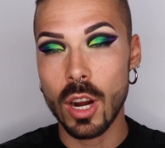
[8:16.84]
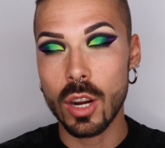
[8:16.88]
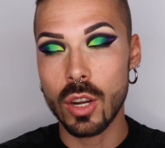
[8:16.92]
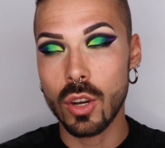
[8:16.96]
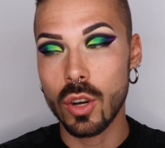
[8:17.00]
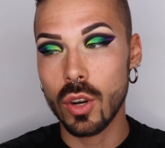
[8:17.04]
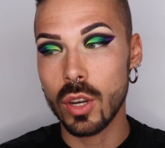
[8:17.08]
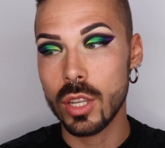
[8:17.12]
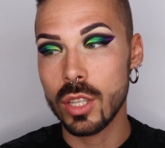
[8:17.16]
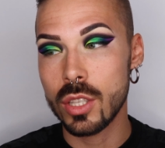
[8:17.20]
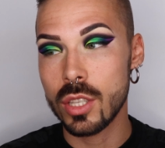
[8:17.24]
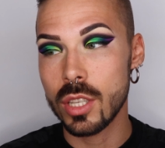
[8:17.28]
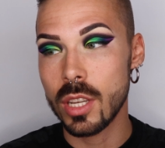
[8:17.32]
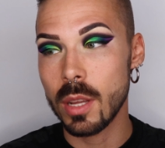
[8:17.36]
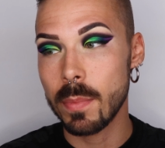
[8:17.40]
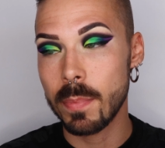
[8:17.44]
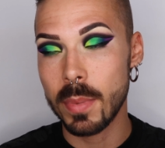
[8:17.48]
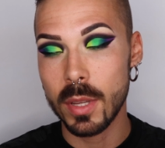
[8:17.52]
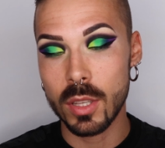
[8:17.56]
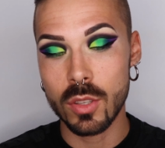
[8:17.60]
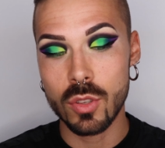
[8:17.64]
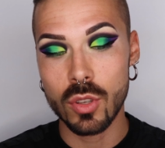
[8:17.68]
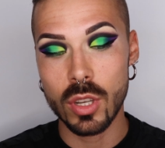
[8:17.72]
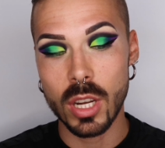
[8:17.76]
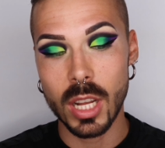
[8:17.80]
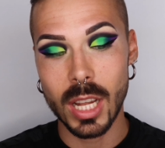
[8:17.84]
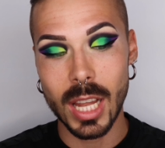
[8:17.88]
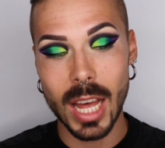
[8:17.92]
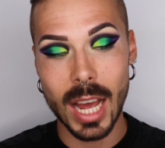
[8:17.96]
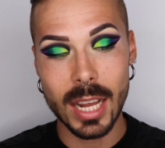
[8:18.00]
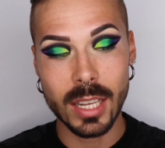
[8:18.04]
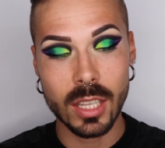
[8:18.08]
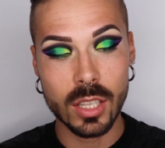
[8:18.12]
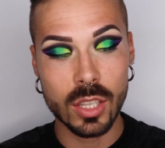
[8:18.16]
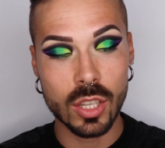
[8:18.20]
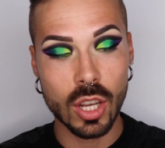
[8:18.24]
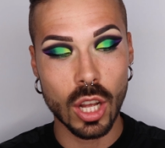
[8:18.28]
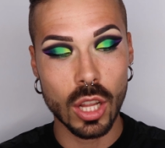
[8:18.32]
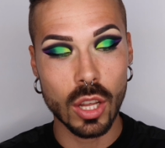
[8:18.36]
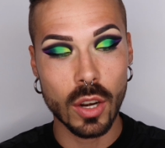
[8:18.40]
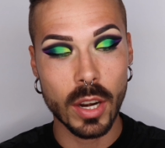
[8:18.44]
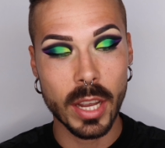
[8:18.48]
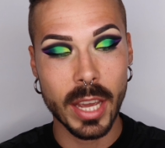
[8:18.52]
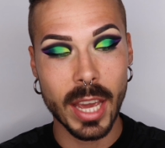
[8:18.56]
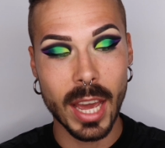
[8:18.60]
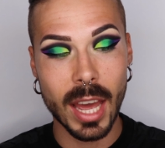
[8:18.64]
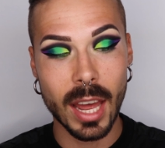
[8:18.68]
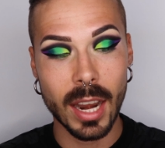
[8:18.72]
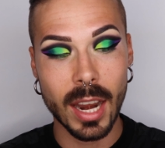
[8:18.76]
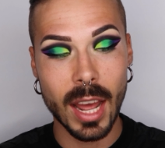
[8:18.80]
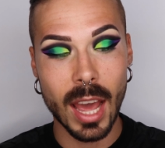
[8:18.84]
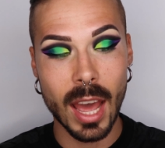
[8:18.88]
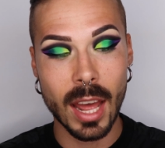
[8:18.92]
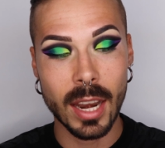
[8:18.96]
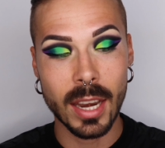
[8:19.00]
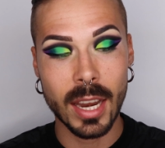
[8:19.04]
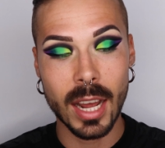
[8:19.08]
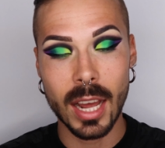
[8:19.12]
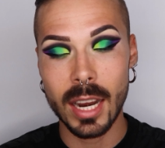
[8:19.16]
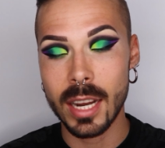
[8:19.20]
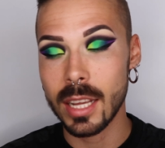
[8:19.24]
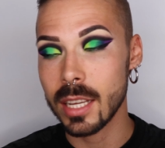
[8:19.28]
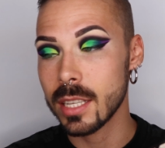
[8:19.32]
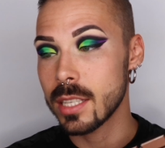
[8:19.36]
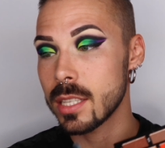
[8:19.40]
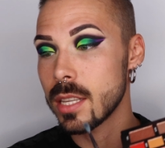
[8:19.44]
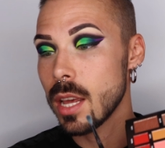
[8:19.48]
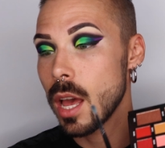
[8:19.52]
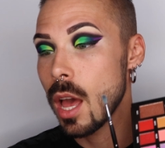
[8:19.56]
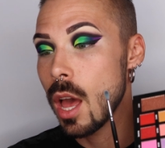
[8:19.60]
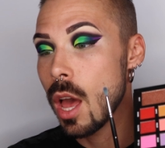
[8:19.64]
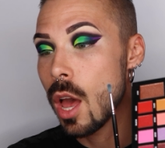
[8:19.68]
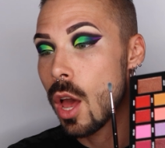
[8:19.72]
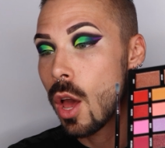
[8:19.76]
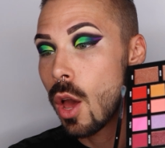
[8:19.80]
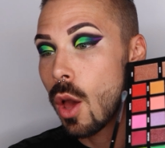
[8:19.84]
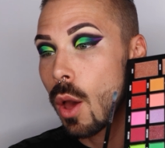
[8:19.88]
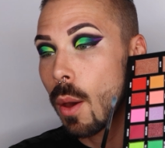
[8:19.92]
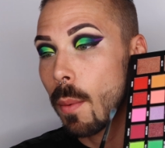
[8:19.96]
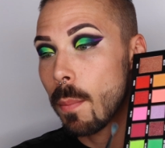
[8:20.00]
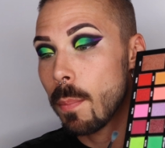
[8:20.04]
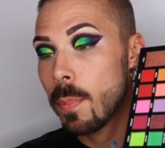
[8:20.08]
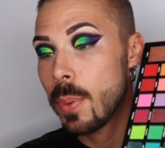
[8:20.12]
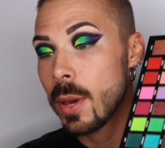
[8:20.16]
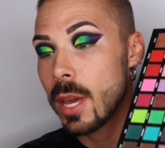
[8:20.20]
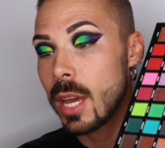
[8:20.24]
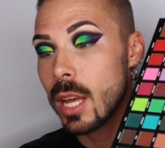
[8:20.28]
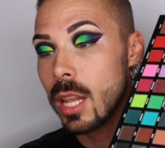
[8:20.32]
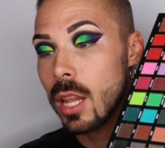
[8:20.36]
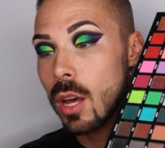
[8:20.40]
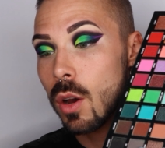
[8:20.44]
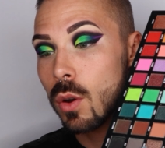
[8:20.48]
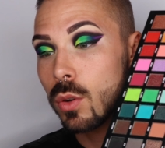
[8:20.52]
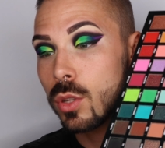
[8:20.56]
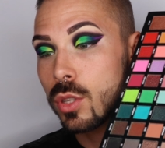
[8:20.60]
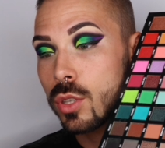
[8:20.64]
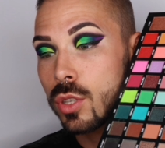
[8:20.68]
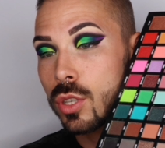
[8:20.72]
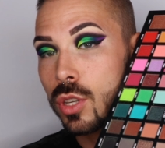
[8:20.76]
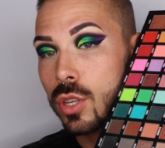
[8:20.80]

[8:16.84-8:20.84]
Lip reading: we are going to dip into the lightest color again, and that is Pillow